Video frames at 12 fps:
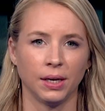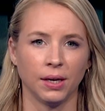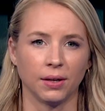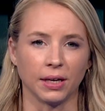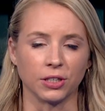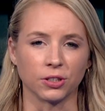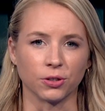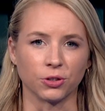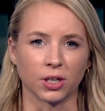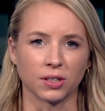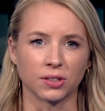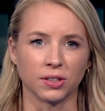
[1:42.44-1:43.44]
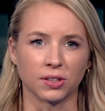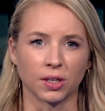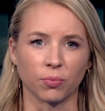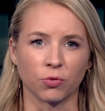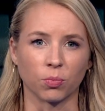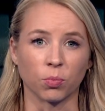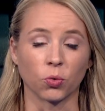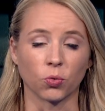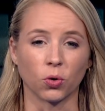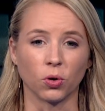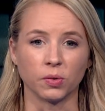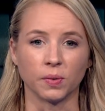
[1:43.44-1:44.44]
Well, Angelo Johnson is up for
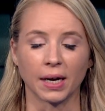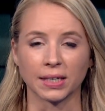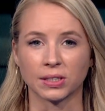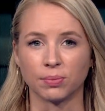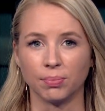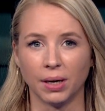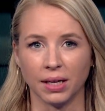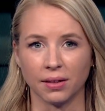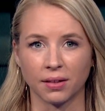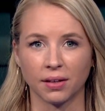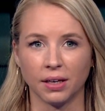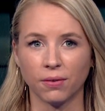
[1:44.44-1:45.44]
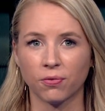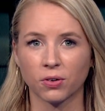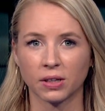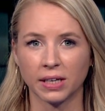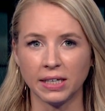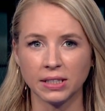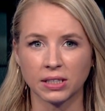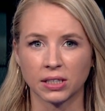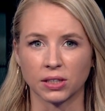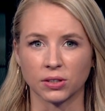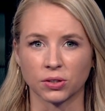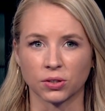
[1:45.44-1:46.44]
parole next month. If released,
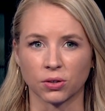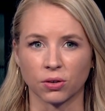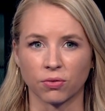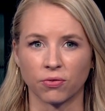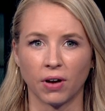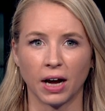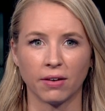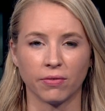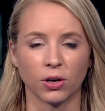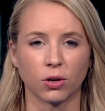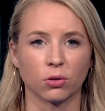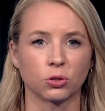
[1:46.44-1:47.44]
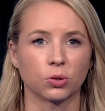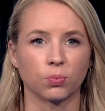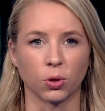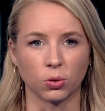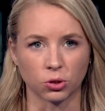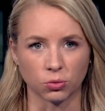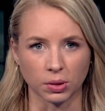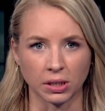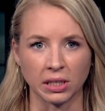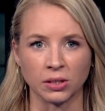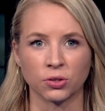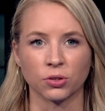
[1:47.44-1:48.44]
he'll serve five years
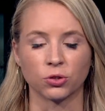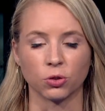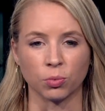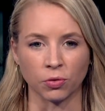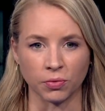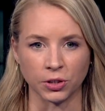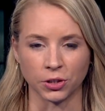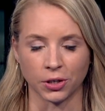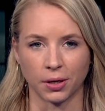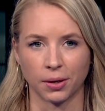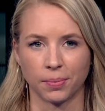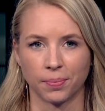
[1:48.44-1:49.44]
post-release supervision.